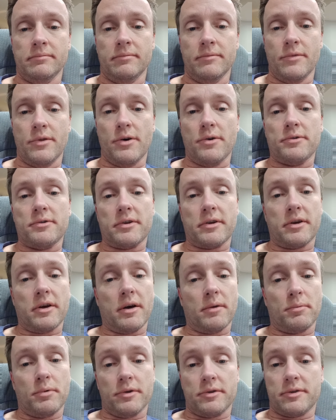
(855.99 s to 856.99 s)
those that
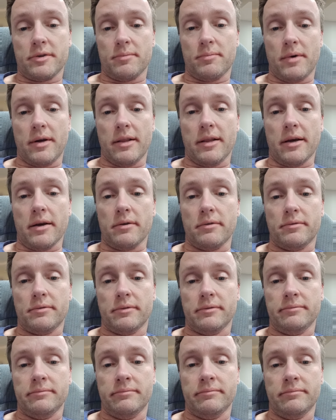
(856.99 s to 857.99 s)
God puts in my life,
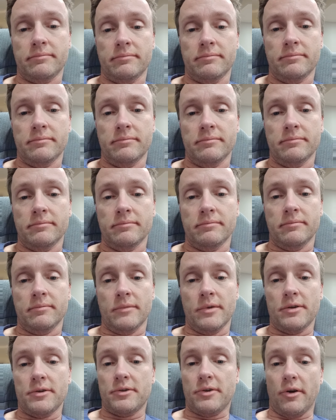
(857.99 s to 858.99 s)

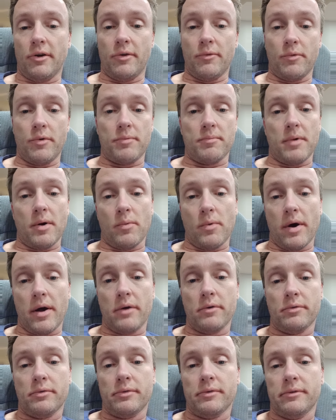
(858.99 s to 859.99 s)
starting with my wife,